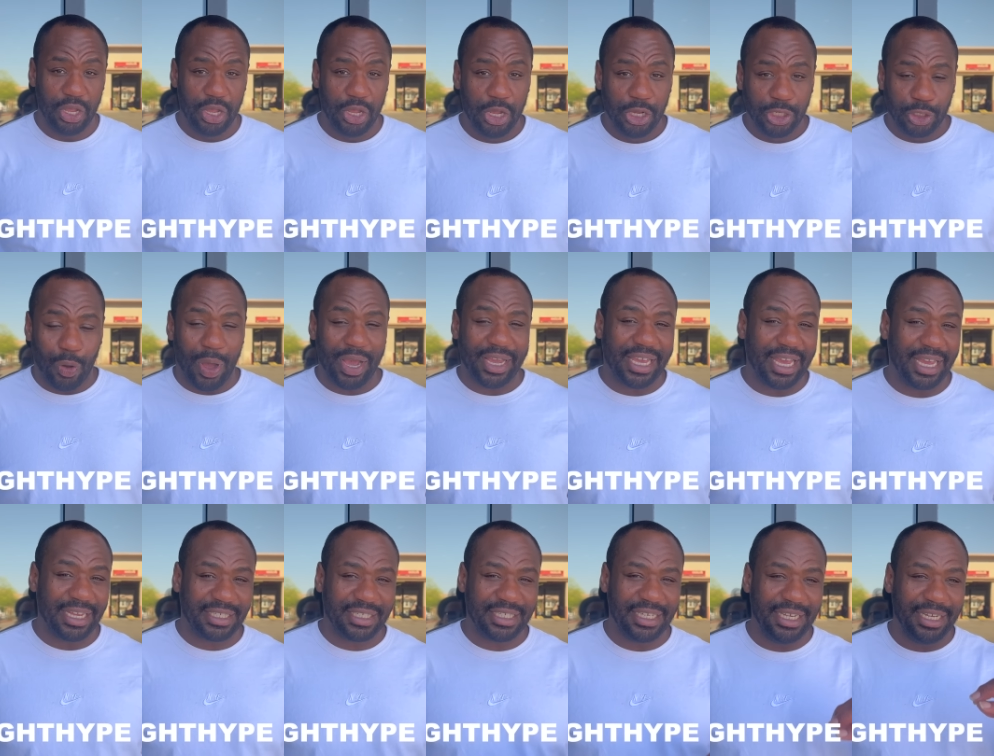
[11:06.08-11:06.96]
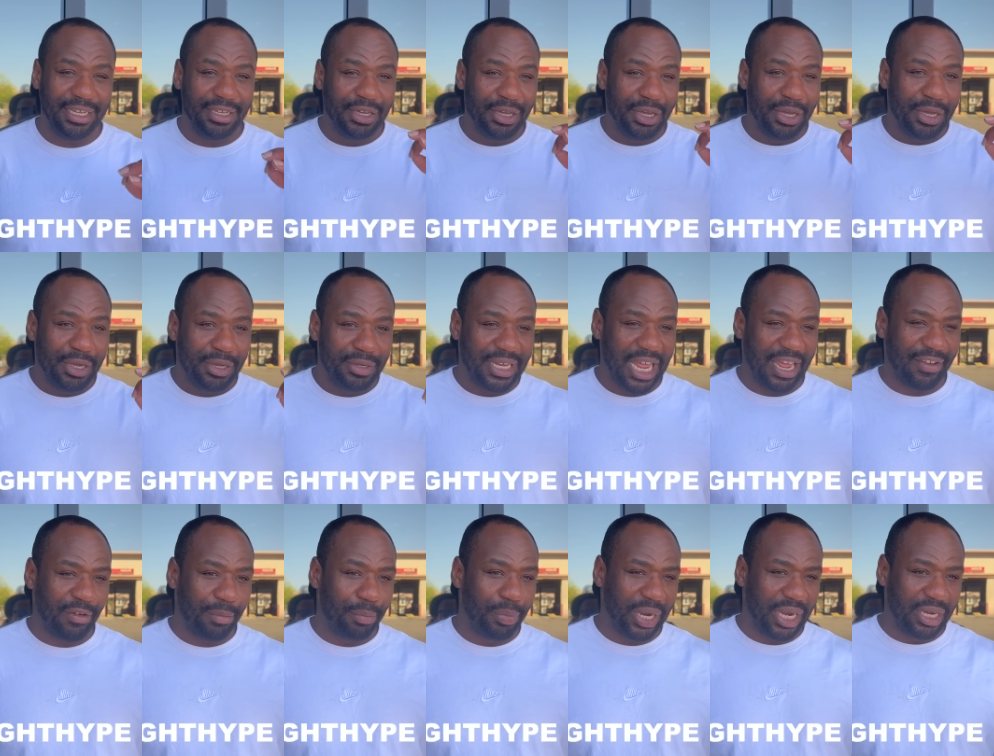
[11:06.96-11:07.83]
So I can't see
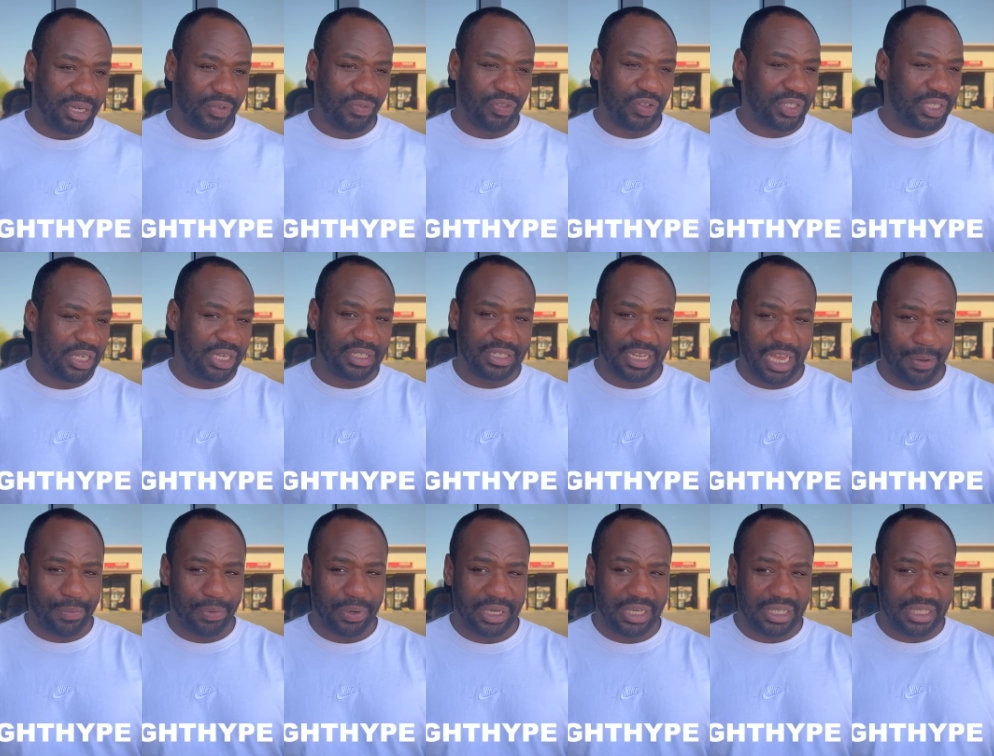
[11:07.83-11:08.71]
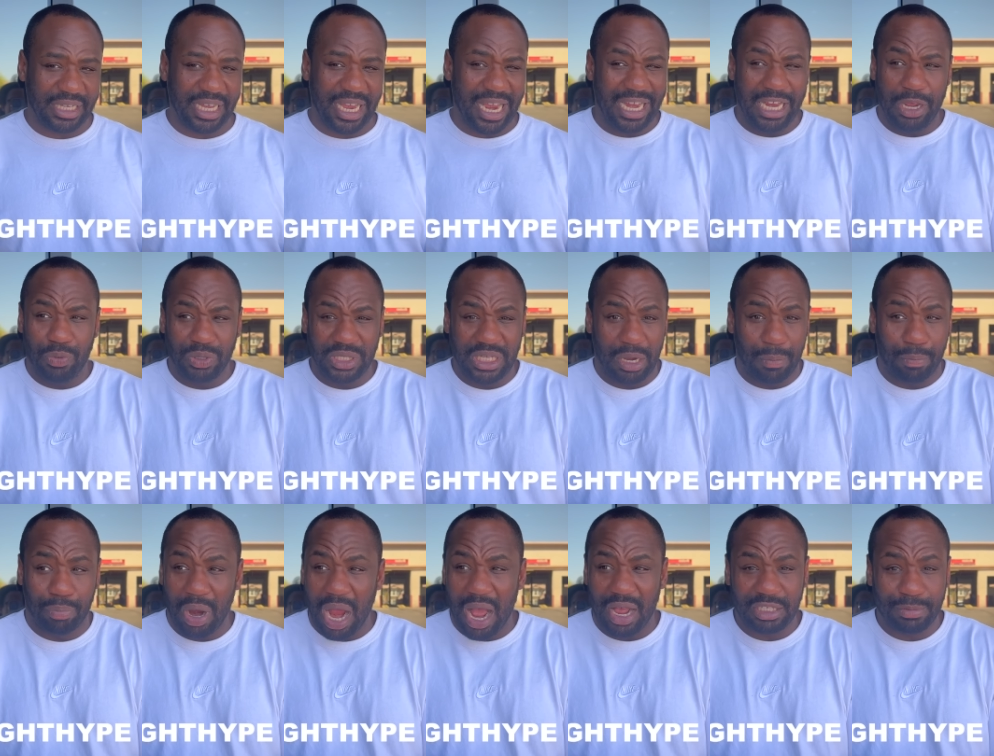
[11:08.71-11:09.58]
David bringing nothing to the table. This and he was a
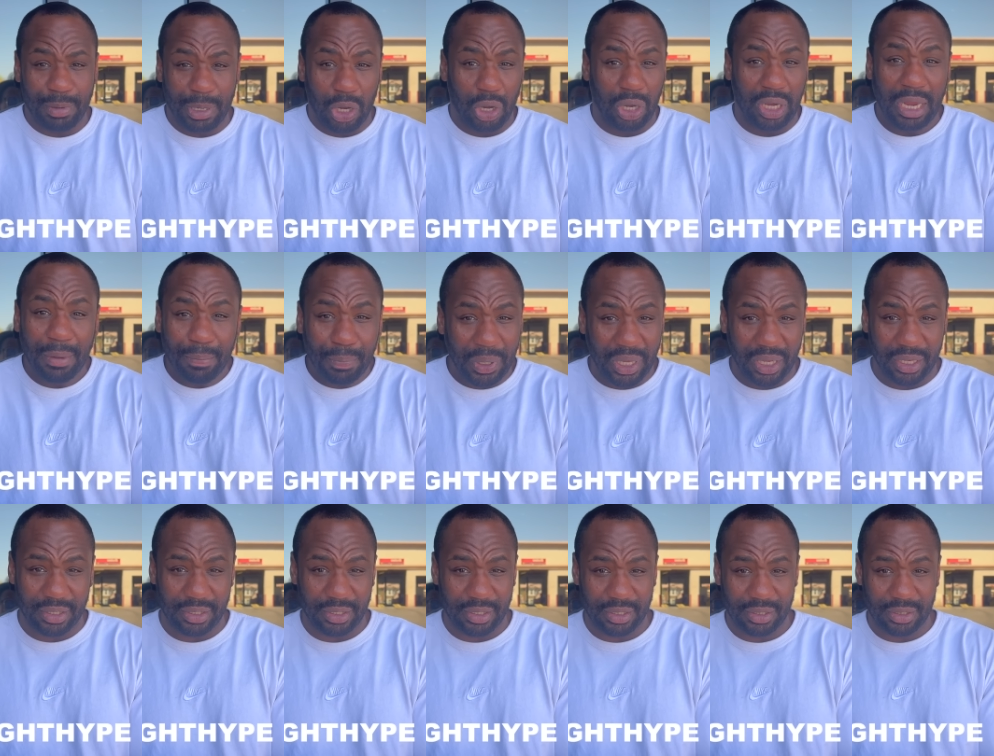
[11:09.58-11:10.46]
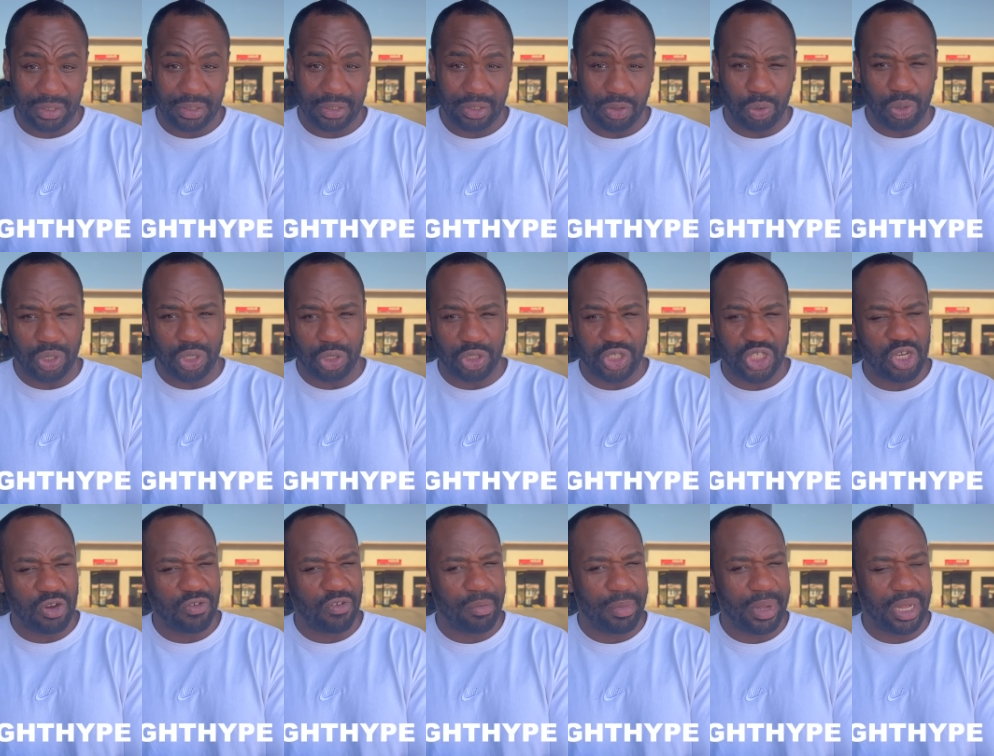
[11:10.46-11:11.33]
bronze medal Olympian or a
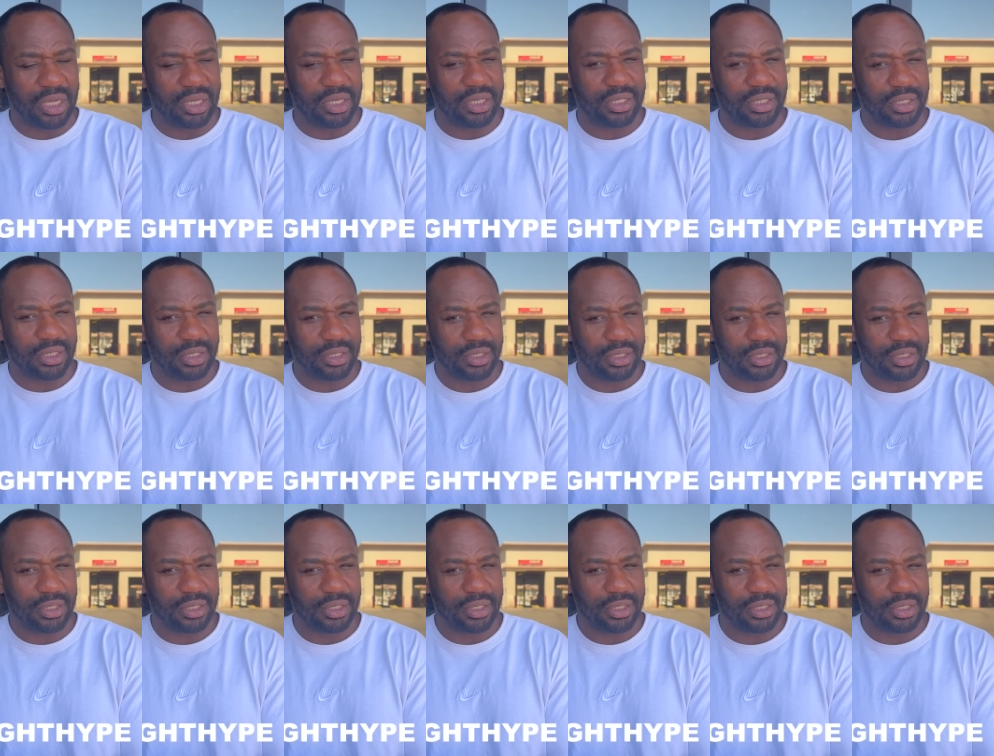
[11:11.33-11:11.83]
silver medalist.